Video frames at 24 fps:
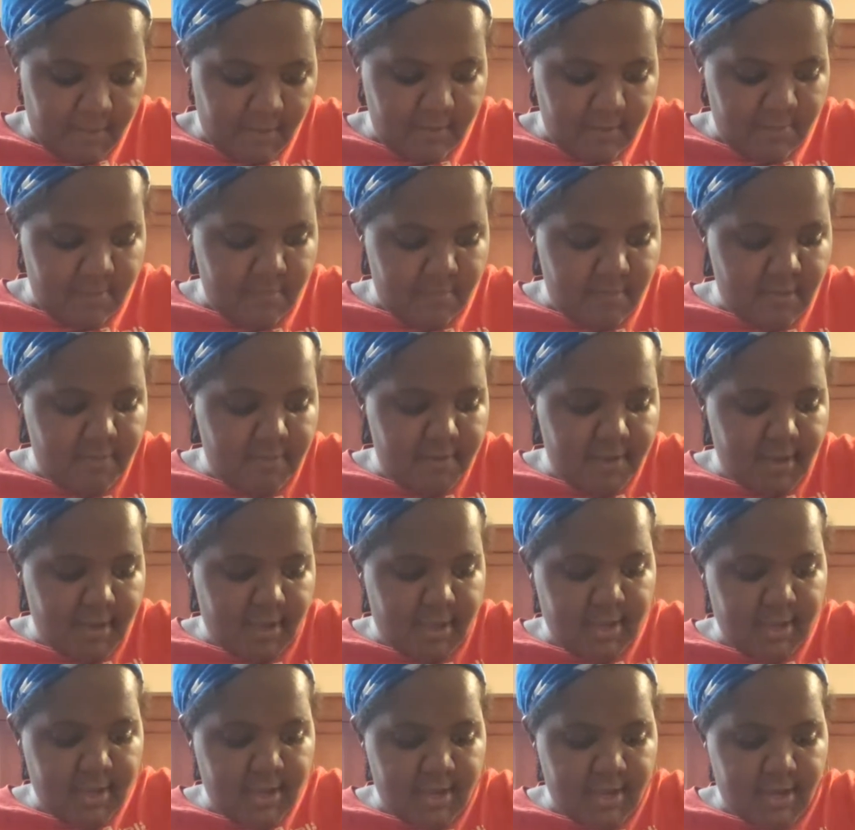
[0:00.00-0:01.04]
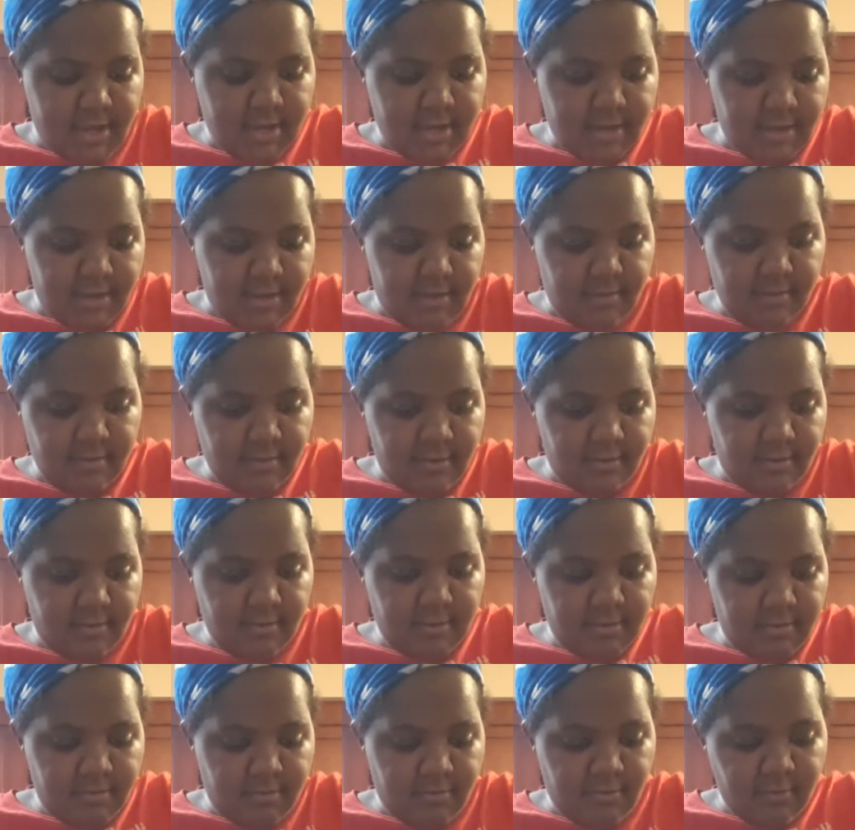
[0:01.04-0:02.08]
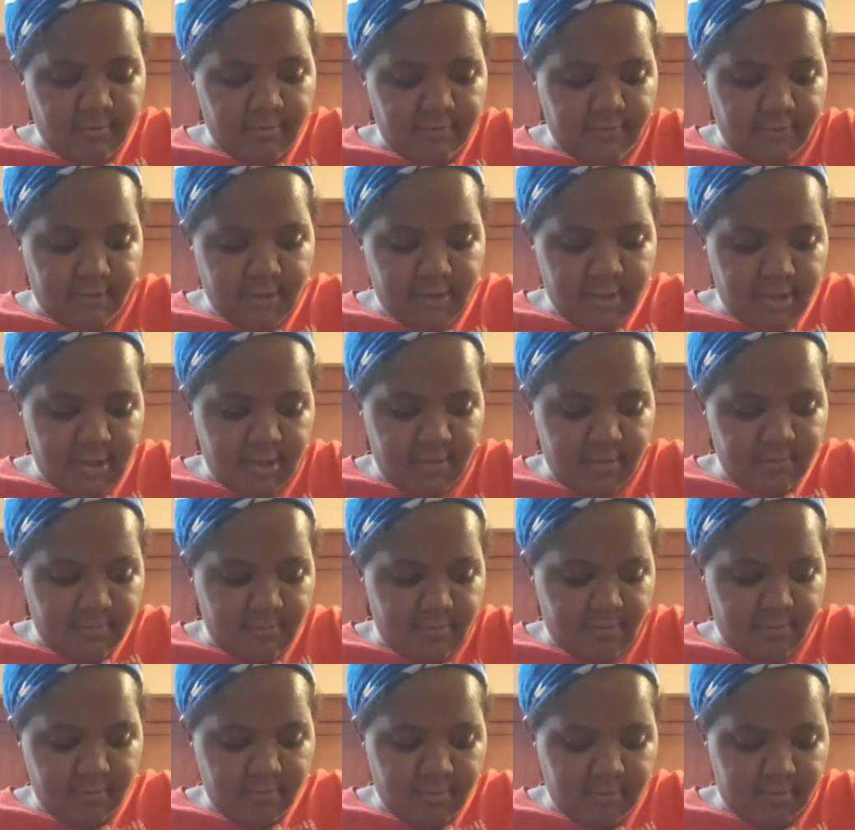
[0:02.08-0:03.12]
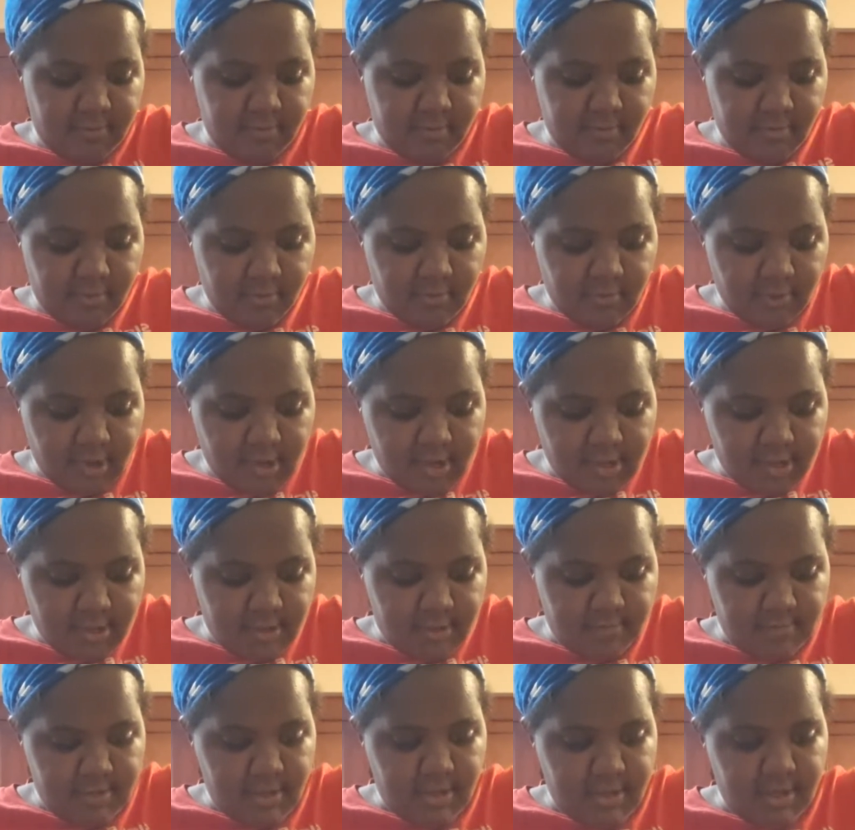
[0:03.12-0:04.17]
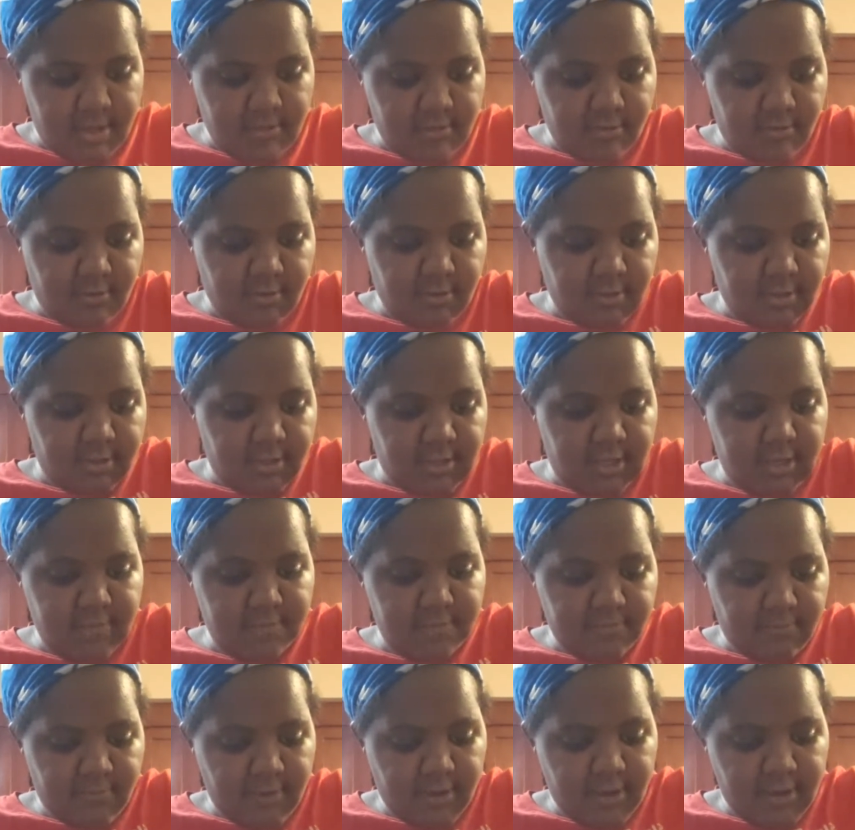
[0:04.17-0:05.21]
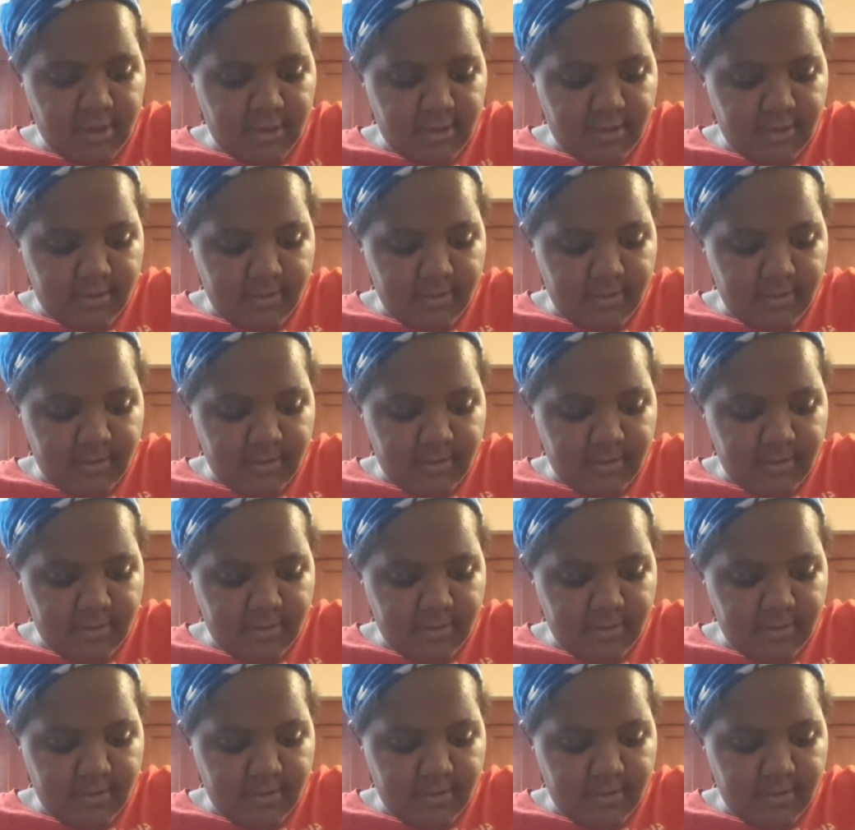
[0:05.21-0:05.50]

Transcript: Maybe I can add a little bit more red to make it into a deep red.